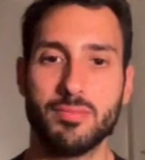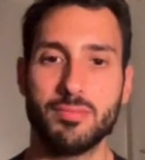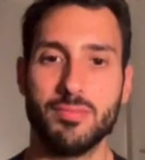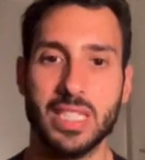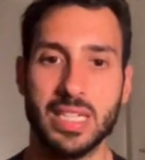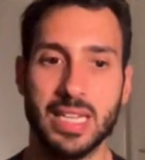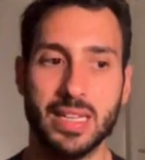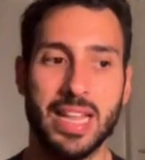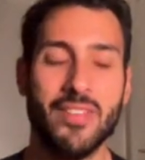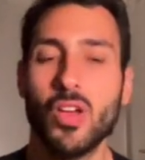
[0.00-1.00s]

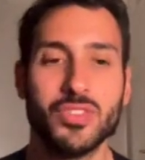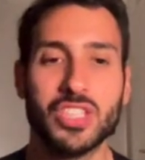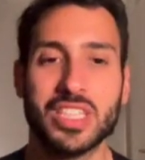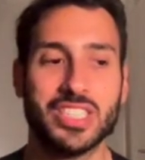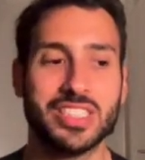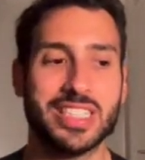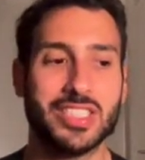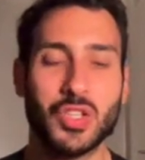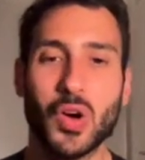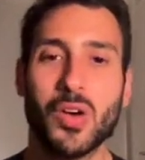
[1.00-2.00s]
level of, just there's
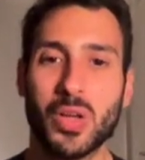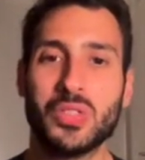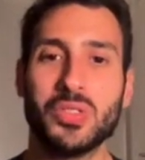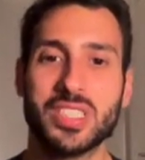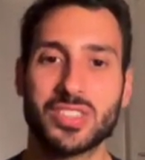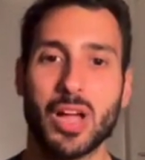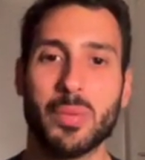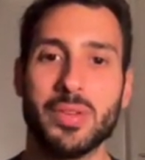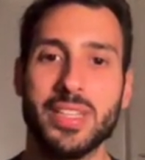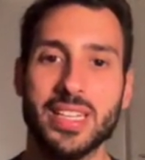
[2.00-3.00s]
no other way to describe
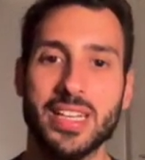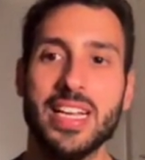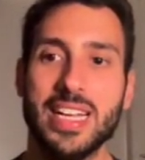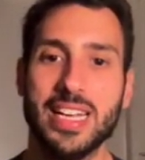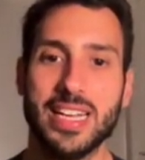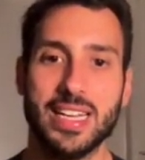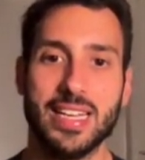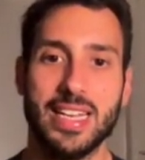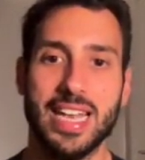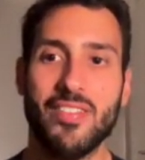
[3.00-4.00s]
it. The
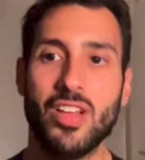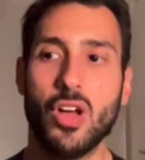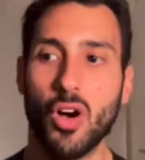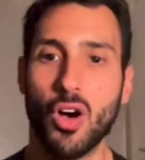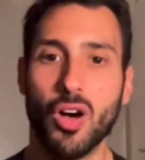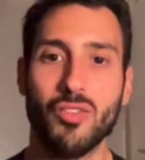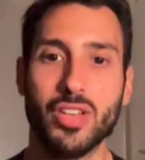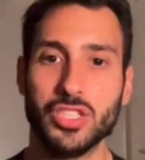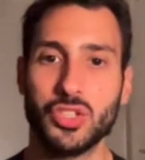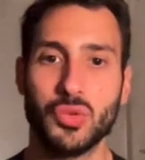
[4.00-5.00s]
level of
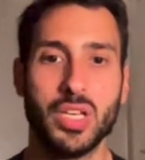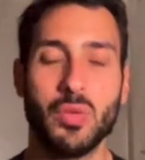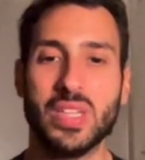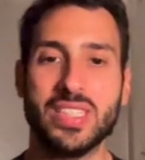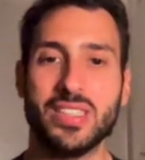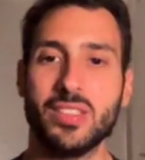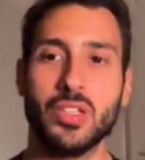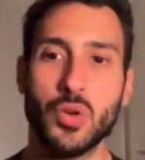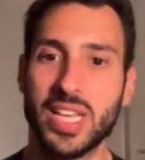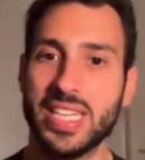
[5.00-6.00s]
ingenuity with the new
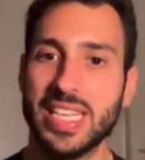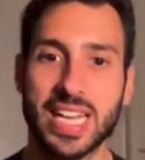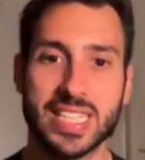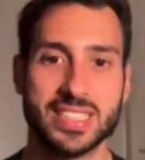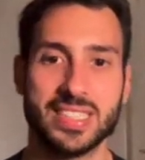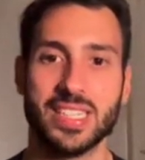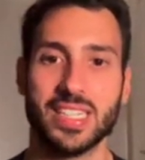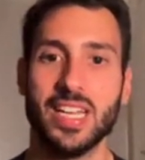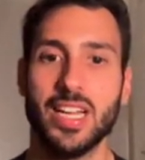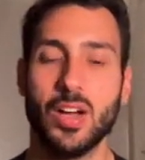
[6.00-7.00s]
ideas,
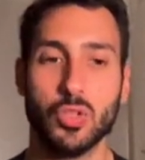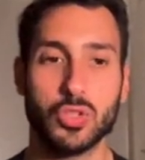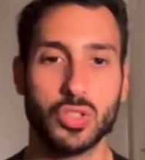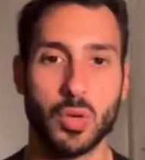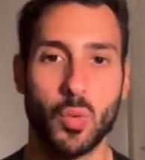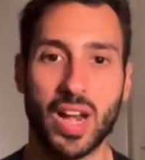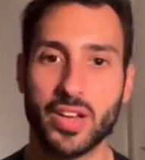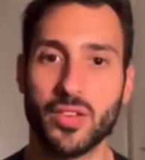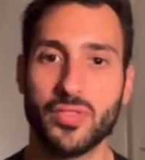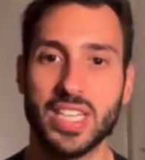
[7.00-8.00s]
also the quality
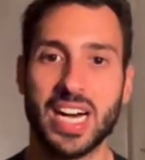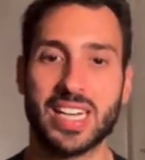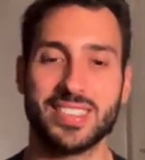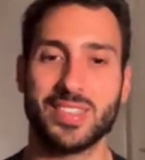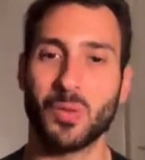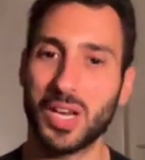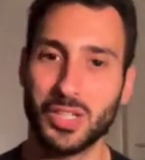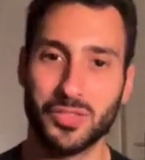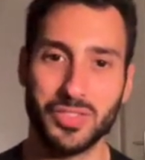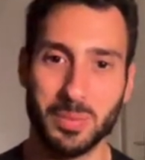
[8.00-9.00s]
of the art, the quality
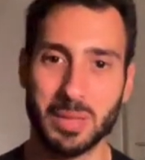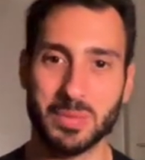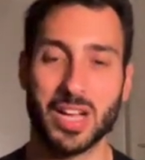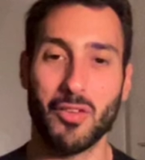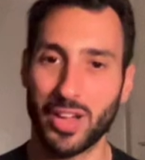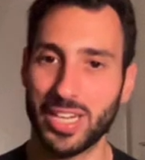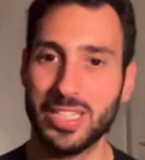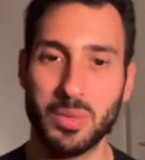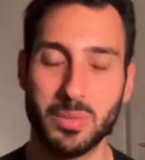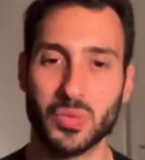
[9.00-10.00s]
of the memes, how funny the
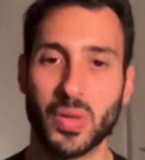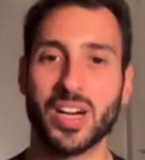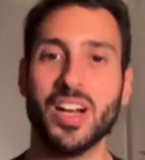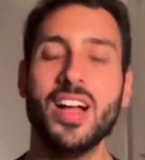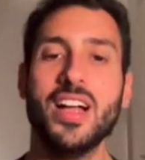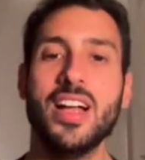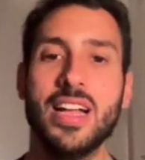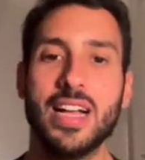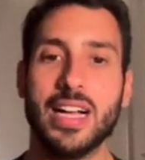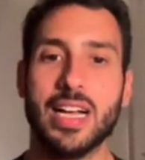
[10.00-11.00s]
memes were,
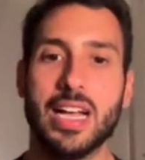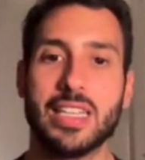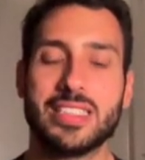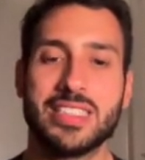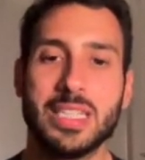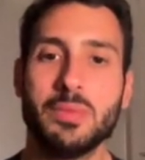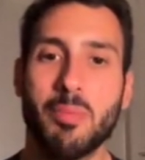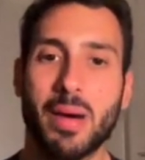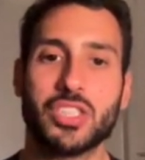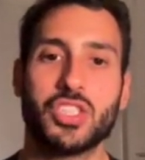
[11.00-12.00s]
seemed
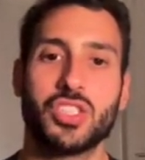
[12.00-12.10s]
much